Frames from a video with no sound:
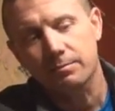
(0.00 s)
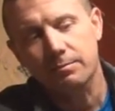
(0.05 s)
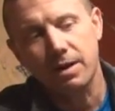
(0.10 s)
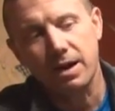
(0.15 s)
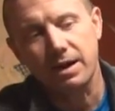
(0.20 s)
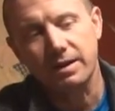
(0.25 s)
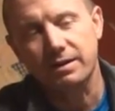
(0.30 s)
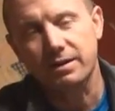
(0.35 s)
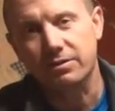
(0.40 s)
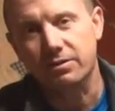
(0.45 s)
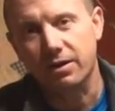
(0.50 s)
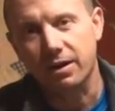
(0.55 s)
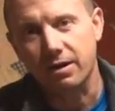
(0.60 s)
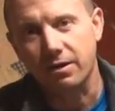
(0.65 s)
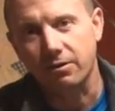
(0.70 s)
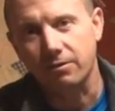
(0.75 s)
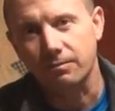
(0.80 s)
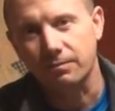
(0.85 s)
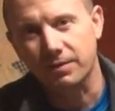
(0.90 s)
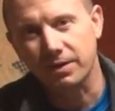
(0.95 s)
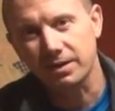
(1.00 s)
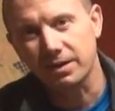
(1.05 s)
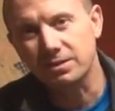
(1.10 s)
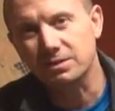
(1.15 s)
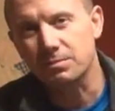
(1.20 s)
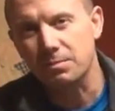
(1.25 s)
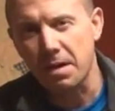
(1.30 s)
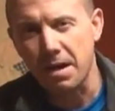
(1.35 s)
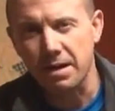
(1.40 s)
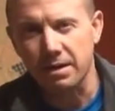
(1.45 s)
by another arrow. It
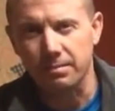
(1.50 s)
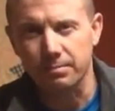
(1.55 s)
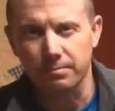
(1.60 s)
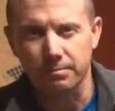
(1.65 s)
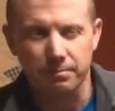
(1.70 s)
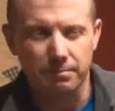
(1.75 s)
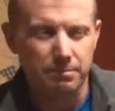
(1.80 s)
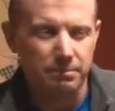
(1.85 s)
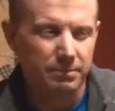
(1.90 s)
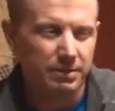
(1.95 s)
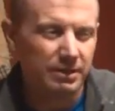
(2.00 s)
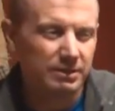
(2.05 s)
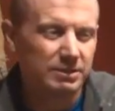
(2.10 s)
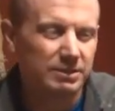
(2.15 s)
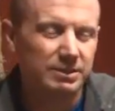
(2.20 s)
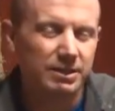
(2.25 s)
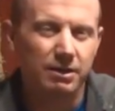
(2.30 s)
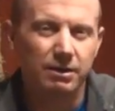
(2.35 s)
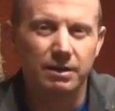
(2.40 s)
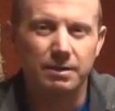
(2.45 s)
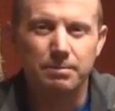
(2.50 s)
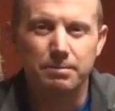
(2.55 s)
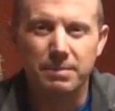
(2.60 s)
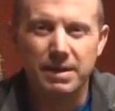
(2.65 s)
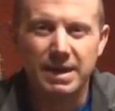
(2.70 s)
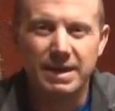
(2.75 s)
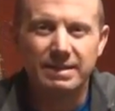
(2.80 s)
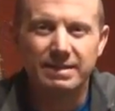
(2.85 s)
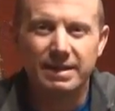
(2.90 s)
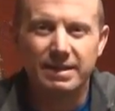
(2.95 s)
doesn't necessarily
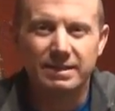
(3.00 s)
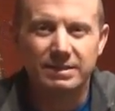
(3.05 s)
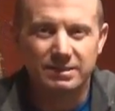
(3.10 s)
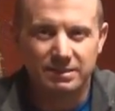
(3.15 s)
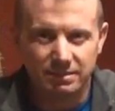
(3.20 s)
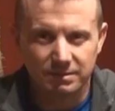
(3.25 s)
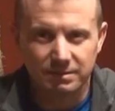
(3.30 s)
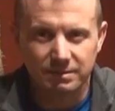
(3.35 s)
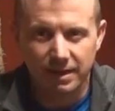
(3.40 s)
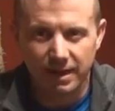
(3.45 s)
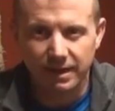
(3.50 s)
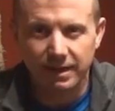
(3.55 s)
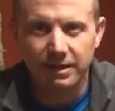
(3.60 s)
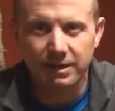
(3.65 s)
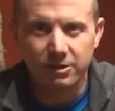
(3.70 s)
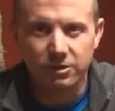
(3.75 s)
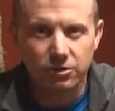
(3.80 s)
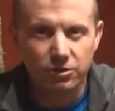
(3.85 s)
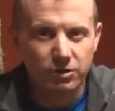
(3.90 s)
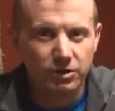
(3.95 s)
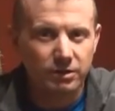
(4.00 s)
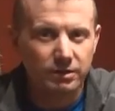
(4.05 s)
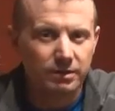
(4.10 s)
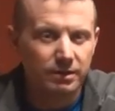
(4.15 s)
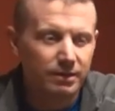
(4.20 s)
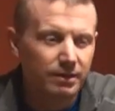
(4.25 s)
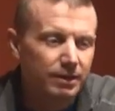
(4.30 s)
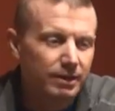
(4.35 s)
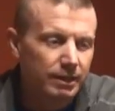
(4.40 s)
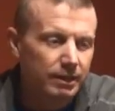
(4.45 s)
mean that it's not any
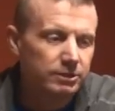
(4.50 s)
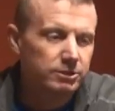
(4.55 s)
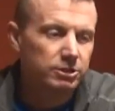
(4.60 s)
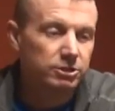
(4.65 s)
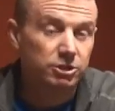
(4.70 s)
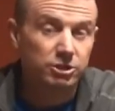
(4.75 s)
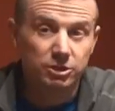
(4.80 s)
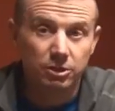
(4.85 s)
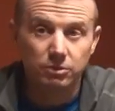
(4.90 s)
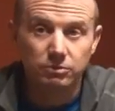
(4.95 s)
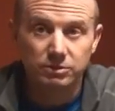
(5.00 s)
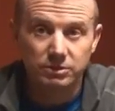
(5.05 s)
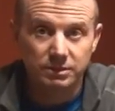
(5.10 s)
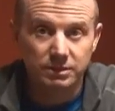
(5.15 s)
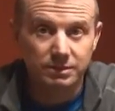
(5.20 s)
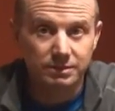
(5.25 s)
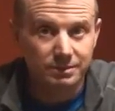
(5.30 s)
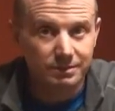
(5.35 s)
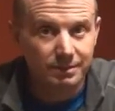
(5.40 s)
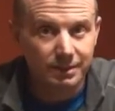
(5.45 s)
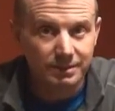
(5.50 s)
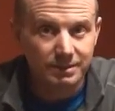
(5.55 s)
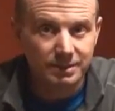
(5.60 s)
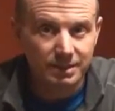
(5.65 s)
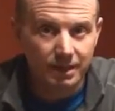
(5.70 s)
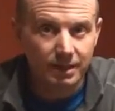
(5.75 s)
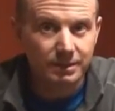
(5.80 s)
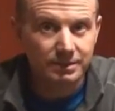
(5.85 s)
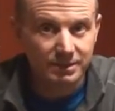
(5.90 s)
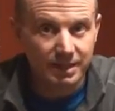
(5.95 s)
good. It just shows that
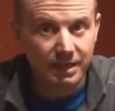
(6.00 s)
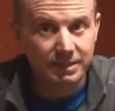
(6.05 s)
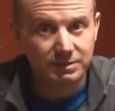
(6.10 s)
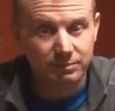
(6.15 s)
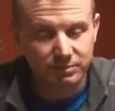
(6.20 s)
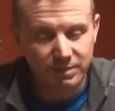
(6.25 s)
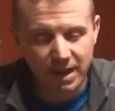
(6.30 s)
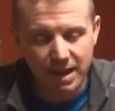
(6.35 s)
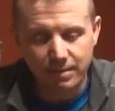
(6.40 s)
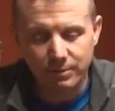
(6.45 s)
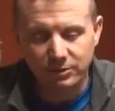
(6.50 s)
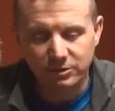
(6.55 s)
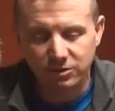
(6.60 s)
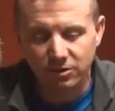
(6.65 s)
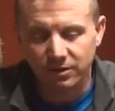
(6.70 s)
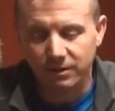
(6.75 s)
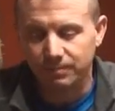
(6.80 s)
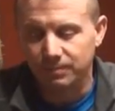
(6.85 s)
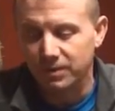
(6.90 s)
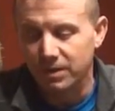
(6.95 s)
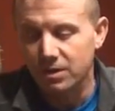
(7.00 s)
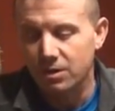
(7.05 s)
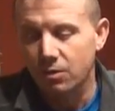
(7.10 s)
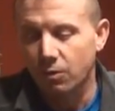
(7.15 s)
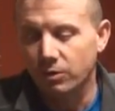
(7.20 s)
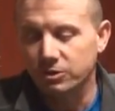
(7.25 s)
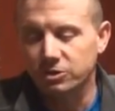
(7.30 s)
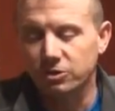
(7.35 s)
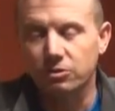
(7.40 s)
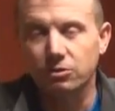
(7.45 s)
it's got some damage on it.
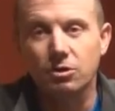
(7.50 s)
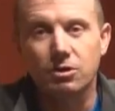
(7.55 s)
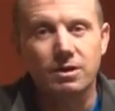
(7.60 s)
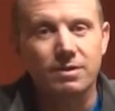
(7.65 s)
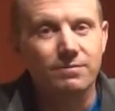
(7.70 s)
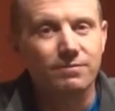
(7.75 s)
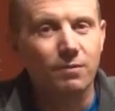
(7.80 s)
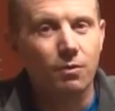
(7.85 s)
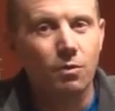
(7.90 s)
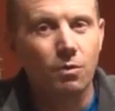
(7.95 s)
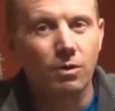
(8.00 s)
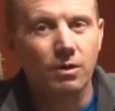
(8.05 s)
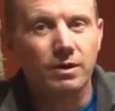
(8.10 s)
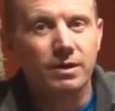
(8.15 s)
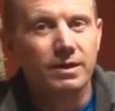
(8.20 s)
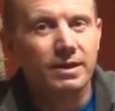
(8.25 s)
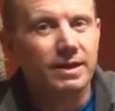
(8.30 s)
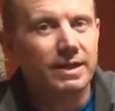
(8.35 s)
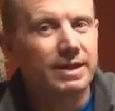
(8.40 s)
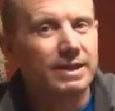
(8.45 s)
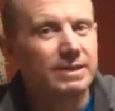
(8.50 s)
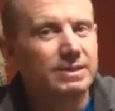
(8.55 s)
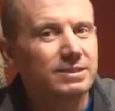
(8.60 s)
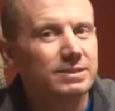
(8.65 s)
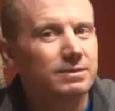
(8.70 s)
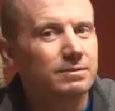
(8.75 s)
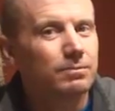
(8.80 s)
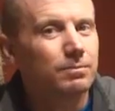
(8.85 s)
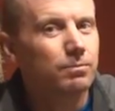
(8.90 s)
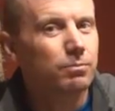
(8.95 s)
What you're looking for
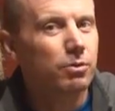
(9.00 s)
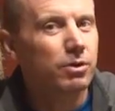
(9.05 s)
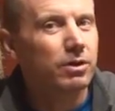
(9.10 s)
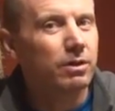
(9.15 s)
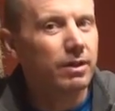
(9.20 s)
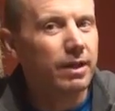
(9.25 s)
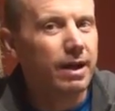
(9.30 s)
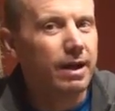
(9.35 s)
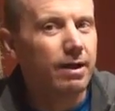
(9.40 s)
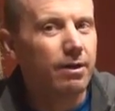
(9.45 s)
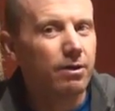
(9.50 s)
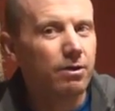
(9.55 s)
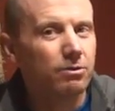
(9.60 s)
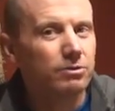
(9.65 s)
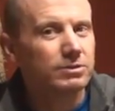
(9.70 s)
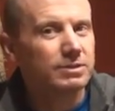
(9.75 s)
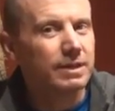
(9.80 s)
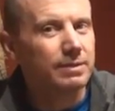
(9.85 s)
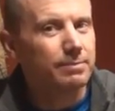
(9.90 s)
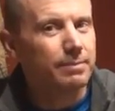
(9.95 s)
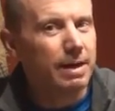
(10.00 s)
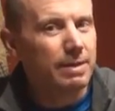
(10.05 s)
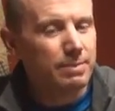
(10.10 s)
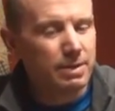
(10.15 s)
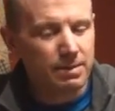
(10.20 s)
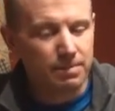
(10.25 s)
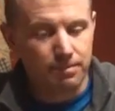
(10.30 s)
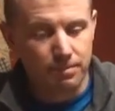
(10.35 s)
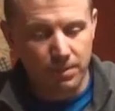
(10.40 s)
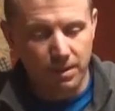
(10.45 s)
is brittle arrows that
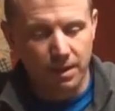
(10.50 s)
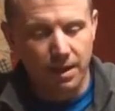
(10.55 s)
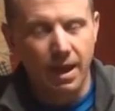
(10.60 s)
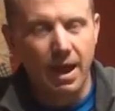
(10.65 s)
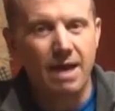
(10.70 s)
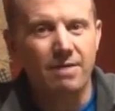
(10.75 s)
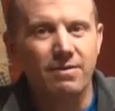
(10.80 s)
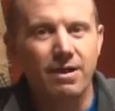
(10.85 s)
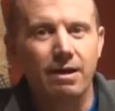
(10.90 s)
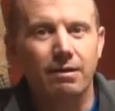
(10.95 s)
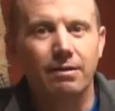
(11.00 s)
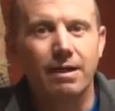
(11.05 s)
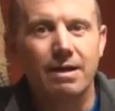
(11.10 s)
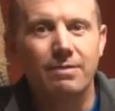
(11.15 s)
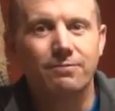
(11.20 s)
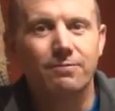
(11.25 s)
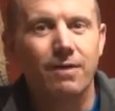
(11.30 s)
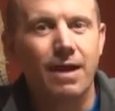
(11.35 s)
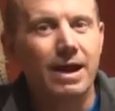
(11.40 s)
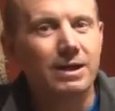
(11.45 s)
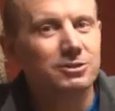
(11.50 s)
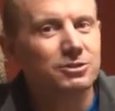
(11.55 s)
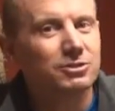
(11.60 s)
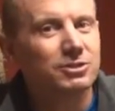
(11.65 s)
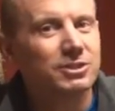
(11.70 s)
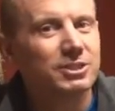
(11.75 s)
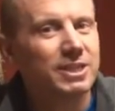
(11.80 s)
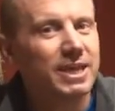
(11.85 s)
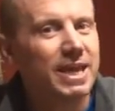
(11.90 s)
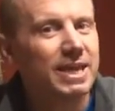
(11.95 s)
maybe have hairline
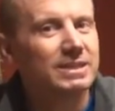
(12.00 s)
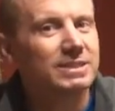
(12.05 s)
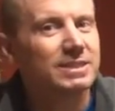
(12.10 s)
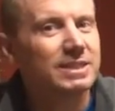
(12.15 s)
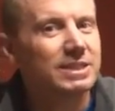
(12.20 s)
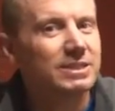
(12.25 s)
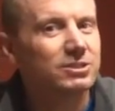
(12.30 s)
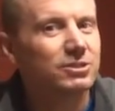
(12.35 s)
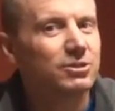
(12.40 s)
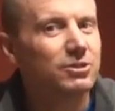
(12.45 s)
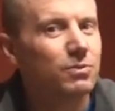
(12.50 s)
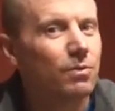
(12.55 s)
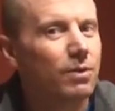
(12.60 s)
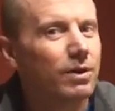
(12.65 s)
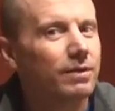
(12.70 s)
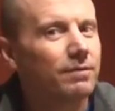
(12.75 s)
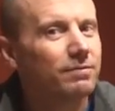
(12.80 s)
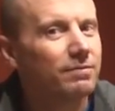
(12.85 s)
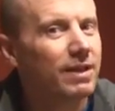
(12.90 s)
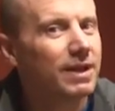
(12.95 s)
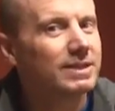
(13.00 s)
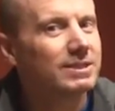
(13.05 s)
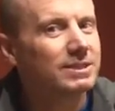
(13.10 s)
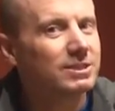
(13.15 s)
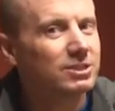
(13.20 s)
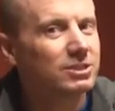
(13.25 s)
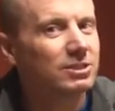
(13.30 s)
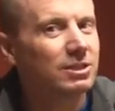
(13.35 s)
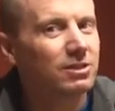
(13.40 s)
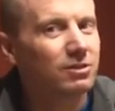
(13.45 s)
fractures you can't see, so you want to flex
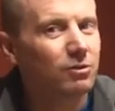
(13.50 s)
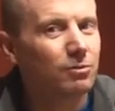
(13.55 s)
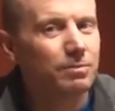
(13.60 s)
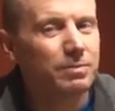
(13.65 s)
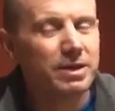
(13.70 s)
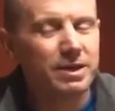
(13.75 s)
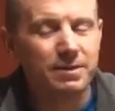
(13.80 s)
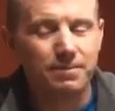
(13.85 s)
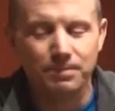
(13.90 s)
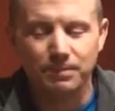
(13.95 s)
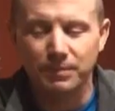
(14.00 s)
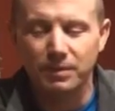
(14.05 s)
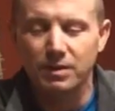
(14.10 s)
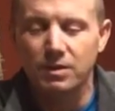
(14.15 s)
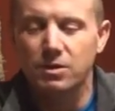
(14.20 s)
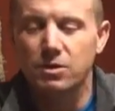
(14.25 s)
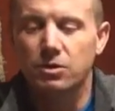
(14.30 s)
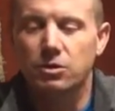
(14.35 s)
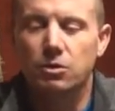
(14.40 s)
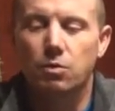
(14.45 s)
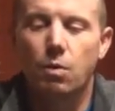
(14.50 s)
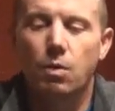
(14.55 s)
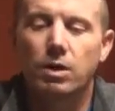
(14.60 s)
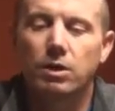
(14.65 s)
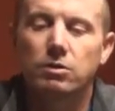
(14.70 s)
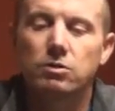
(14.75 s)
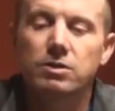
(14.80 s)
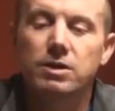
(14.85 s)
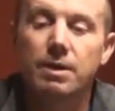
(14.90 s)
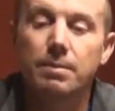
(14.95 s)
it just a little bit. You
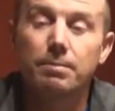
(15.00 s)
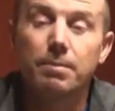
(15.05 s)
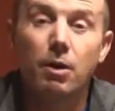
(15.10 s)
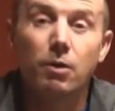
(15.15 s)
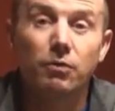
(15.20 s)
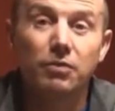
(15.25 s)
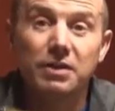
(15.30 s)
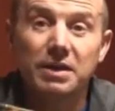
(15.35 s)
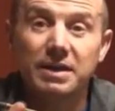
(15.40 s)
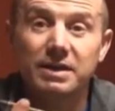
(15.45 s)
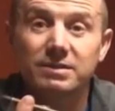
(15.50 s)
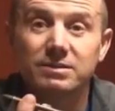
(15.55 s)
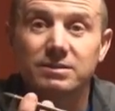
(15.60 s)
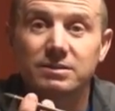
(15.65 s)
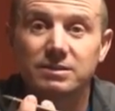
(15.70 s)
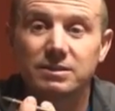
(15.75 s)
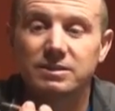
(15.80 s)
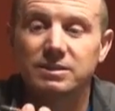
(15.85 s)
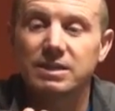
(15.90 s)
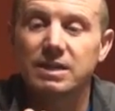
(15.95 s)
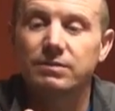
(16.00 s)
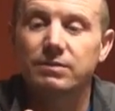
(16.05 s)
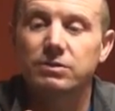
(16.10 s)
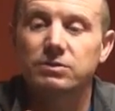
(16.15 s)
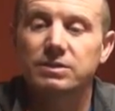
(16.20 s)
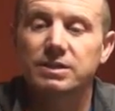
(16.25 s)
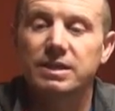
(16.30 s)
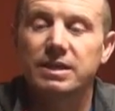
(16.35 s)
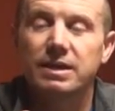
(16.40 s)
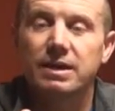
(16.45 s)
want to look at both ends to see if
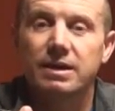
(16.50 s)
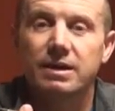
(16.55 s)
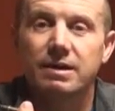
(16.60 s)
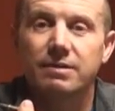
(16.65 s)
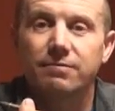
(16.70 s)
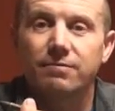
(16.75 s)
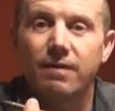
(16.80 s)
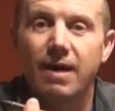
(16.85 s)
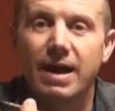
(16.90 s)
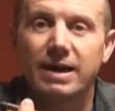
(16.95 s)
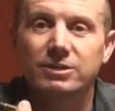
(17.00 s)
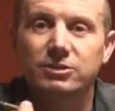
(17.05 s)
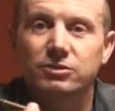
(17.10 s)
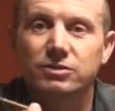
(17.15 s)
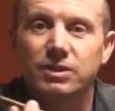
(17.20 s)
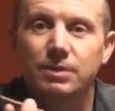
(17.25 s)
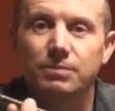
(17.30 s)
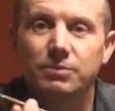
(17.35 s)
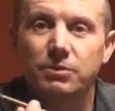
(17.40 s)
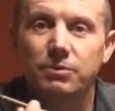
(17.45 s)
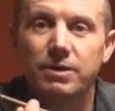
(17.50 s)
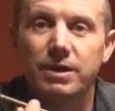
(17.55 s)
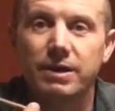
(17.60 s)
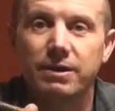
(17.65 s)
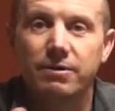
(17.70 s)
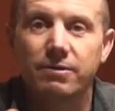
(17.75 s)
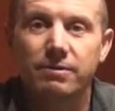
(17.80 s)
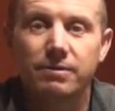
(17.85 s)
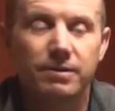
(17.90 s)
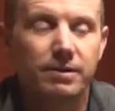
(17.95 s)
there's any fractures up through
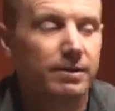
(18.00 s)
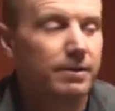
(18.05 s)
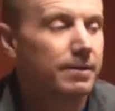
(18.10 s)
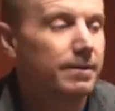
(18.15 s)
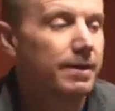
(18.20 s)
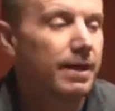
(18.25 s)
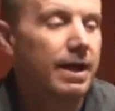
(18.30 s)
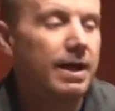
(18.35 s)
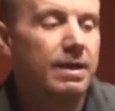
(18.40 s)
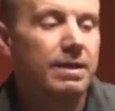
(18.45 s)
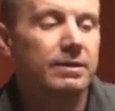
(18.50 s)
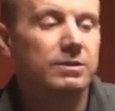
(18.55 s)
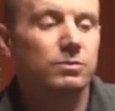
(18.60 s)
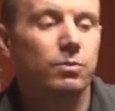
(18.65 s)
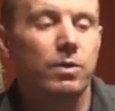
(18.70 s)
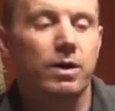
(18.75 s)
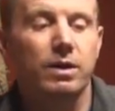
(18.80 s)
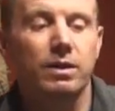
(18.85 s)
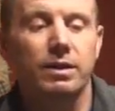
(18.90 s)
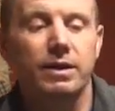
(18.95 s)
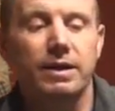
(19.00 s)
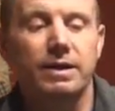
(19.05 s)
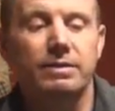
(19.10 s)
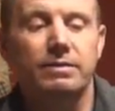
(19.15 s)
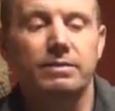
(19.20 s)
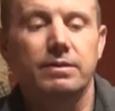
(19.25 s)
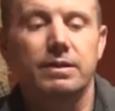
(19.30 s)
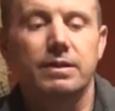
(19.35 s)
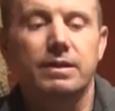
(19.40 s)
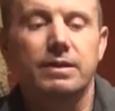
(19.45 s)
here, and as well
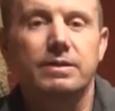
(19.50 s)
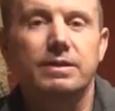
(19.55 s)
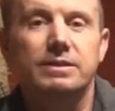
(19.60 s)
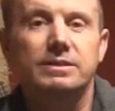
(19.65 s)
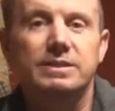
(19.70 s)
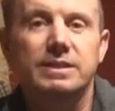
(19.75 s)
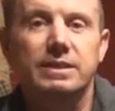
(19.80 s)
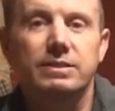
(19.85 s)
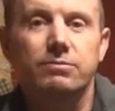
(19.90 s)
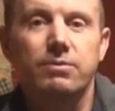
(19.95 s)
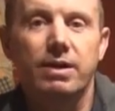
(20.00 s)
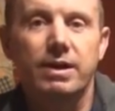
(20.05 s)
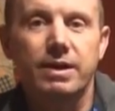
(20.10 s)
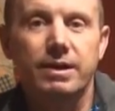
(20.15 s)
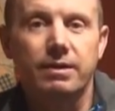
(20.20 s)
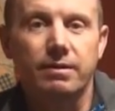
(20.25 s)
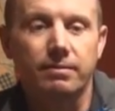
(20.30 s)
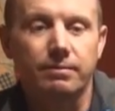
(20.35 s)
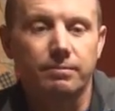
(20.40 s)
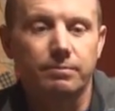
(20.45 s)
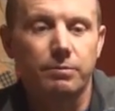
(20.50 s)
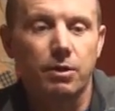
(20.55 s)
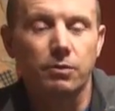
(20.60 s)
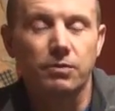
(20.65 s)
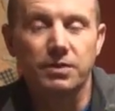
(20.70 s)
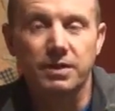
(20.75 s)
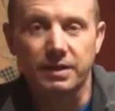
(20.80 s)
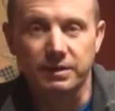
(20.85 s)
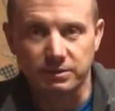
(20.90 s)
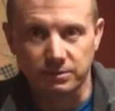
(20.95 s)
at this end right here,
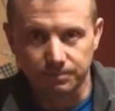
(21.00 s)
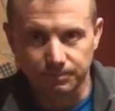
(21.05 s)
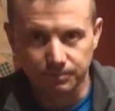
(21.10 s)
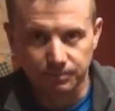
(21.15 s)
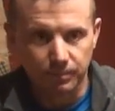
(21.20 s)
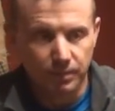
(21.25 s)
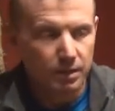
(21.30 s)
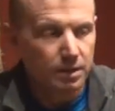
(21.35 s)
both ends.